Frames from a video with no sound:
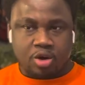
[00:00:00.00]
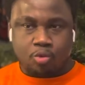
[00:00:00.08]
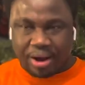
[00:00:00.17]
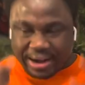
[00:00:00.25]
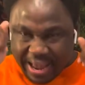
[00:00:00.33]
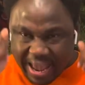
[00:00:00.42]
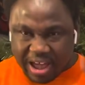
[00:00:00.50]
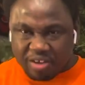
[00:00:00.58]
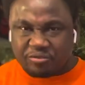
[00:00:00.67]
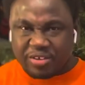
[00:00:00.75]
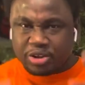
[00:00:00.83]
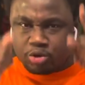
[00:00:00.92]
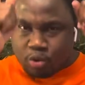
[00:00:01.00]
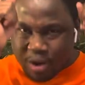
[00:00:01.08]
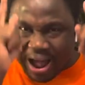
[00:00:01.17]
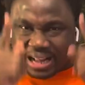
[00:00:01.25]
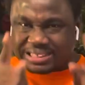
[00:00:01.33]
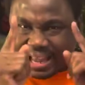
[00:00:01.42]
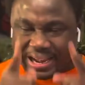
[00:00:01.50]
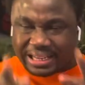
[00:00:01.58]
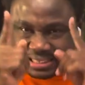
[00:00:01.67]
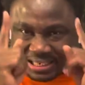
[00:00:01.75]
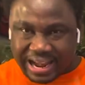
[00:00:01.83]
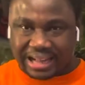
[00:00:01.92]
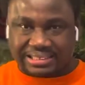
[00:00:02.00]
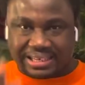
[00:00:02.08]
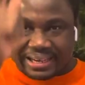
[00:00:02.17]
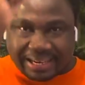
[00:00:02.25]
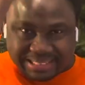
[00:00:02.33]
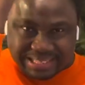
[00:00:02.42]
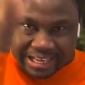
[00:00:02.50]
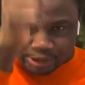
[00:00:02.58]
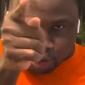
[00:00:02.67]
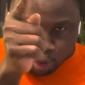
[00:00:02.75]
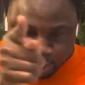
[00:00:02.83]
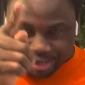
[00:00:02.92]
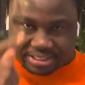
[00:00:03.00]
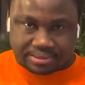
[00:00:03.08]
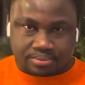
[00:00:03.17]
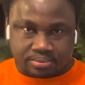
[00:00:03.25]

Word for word: Whatever you are targeting at, it is at your reach.